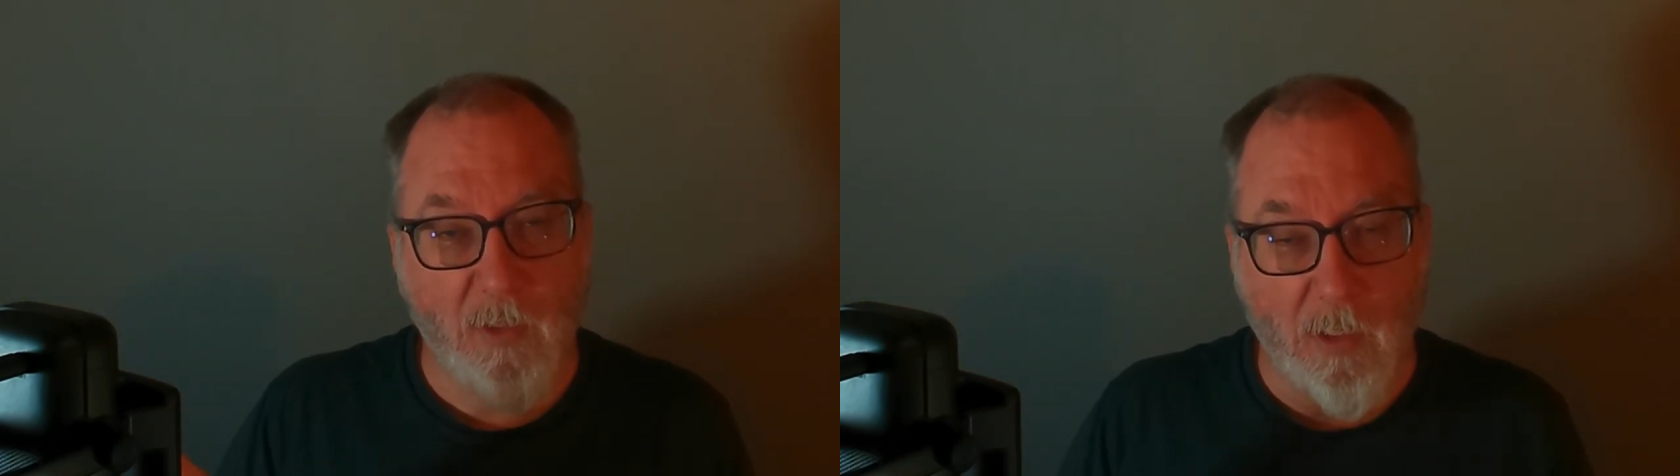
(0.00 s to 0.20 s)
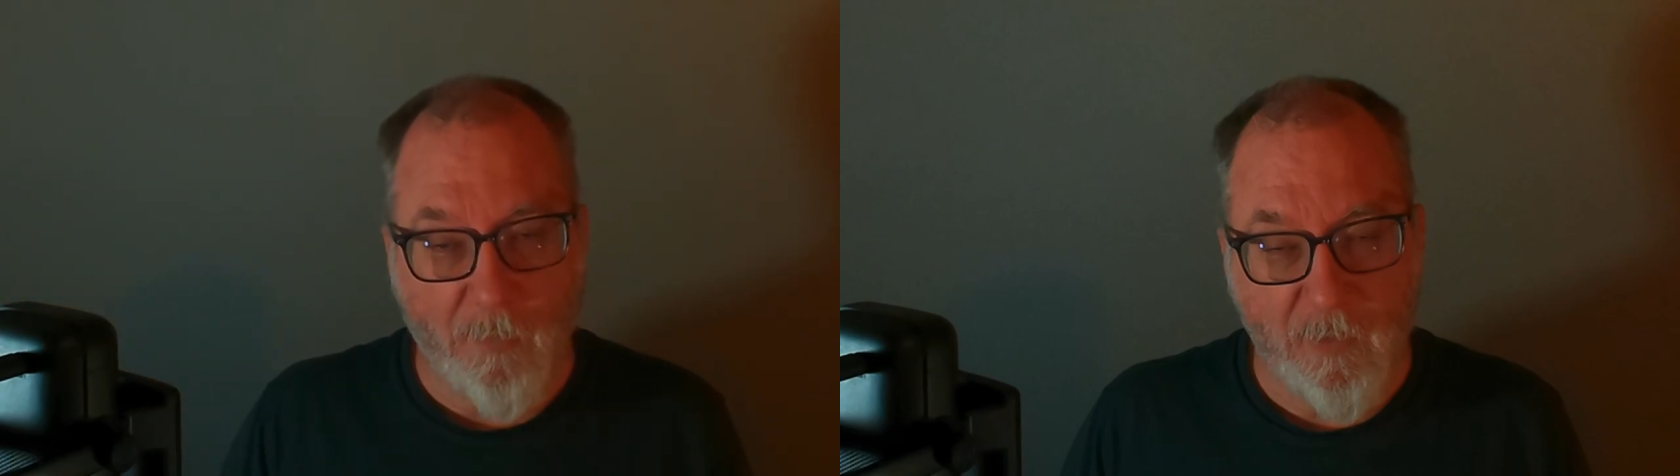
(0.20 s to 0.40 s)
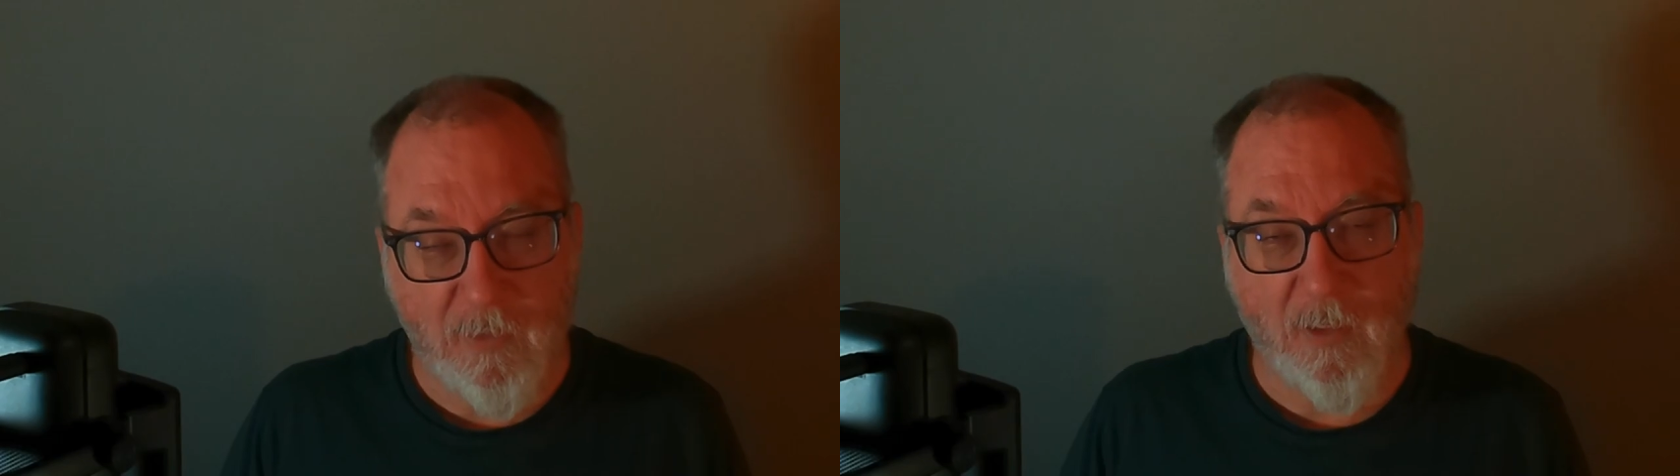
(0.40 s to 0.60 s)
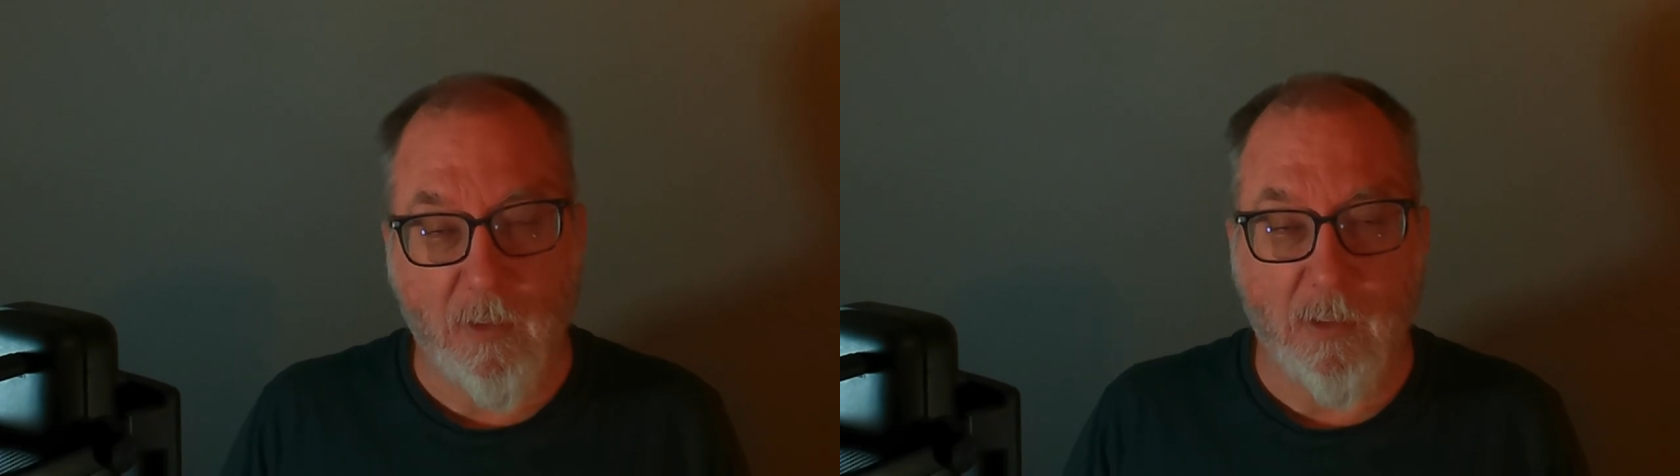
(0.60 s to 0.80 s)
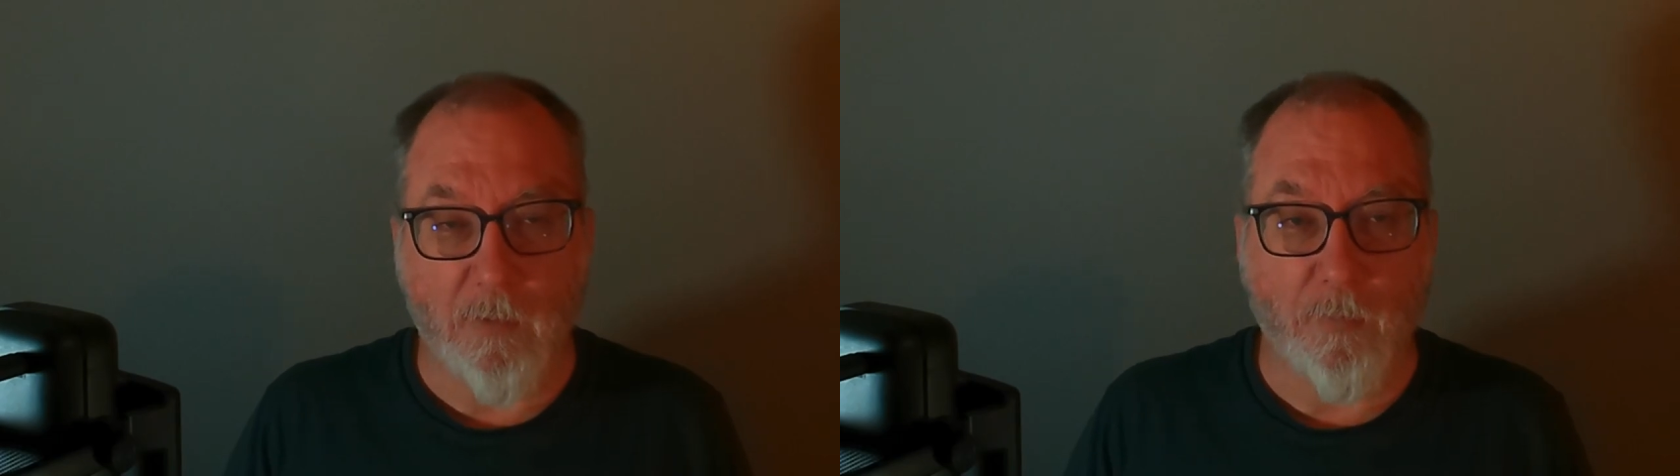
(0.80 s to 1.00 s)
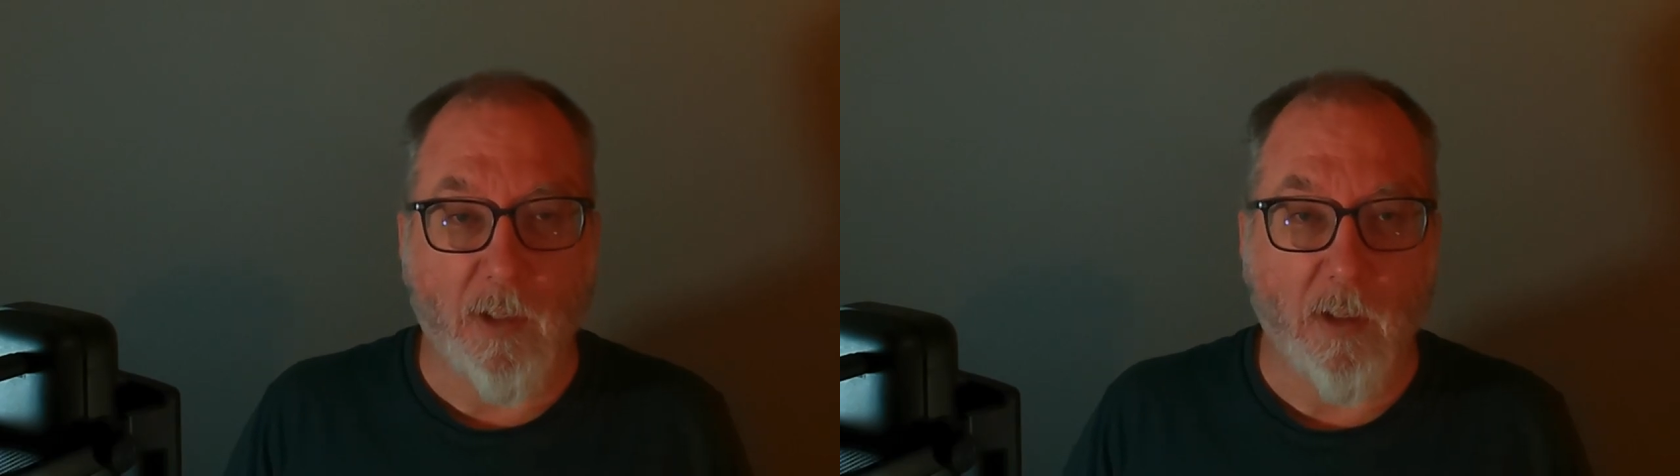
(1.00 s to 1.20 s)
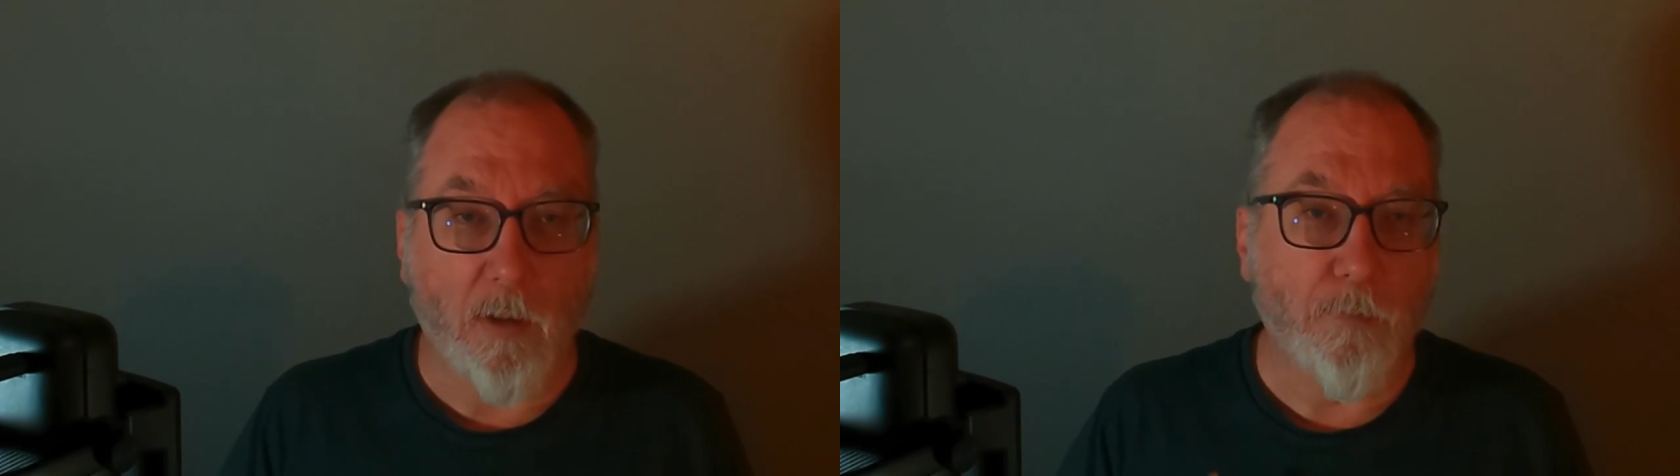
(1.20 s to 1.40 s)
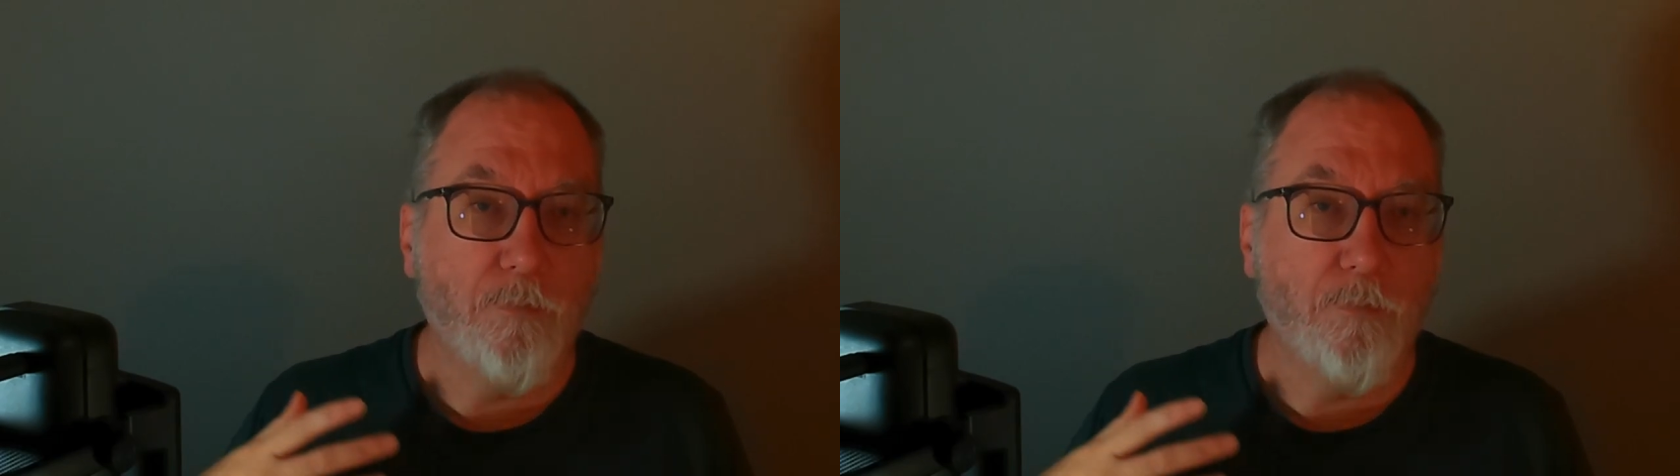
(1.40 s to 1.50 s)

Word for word: on this side of the Empire,